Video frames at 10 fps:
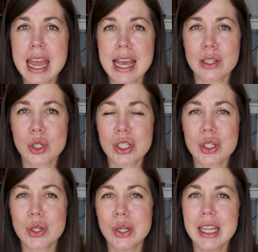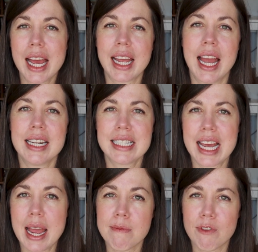It's just during that kind of
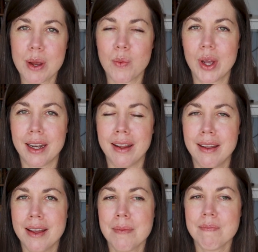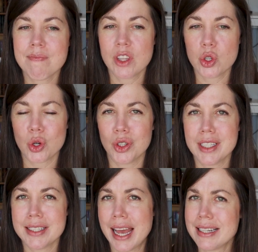time frame when
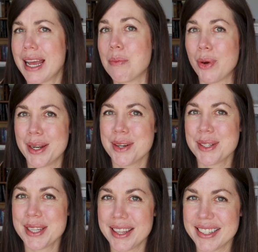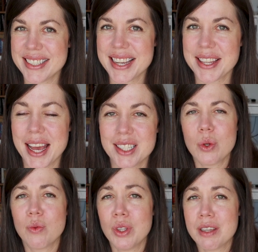journalists had typewriters and things like that.
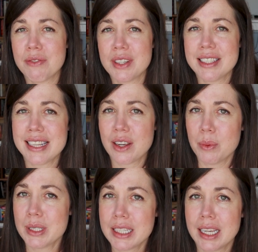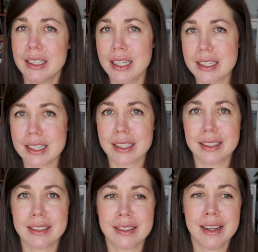So it really feels like almost like London
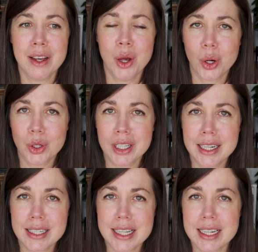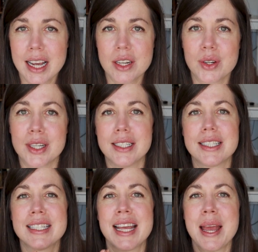and early
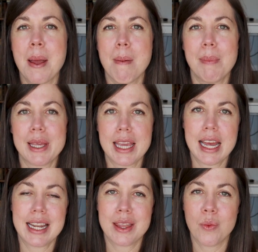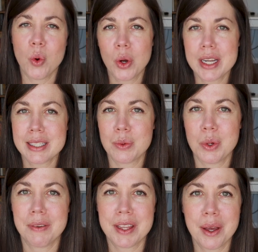1900s, but yet the war is a
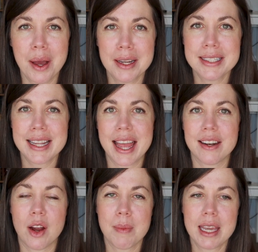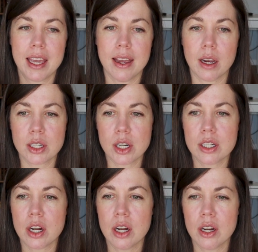war of the gods, and our main
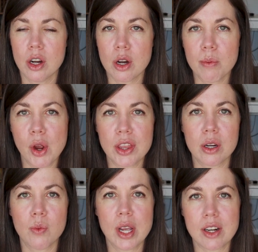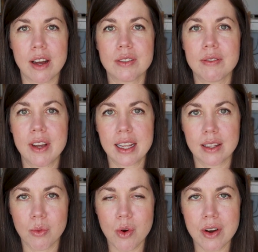character, her brother went off to fight in
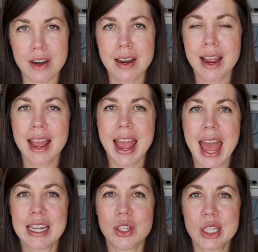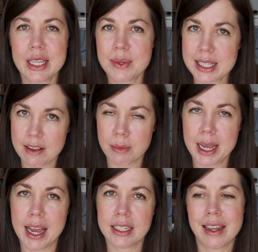the war and she was left
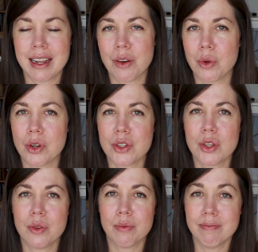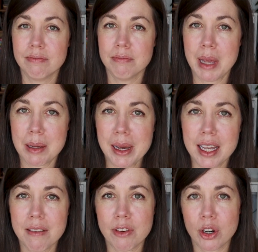behind, and in order to make
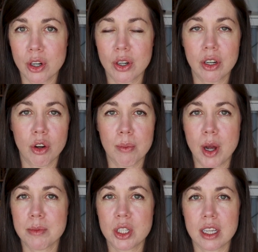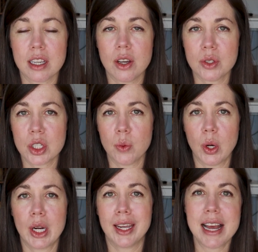money for her and her mom, she goes to
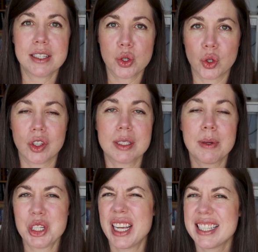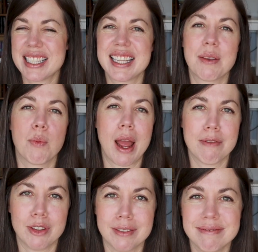work as a journalist, but she has this like
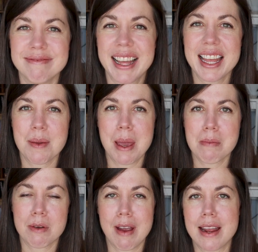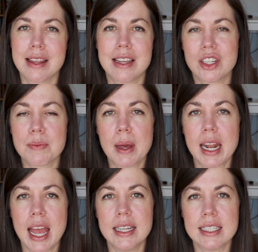rival at the paper, right? And they just butt
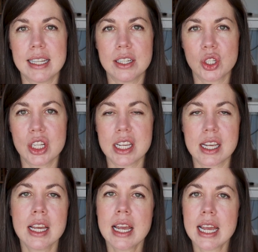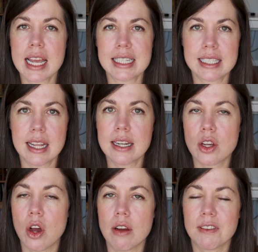heads, and then she is sent
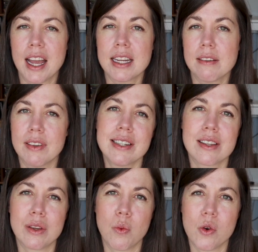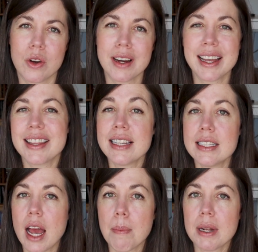off kind of into the war. And
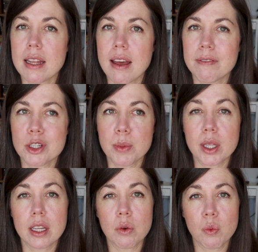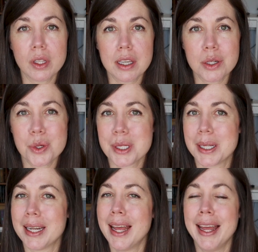things happen in that first book that are really interesting.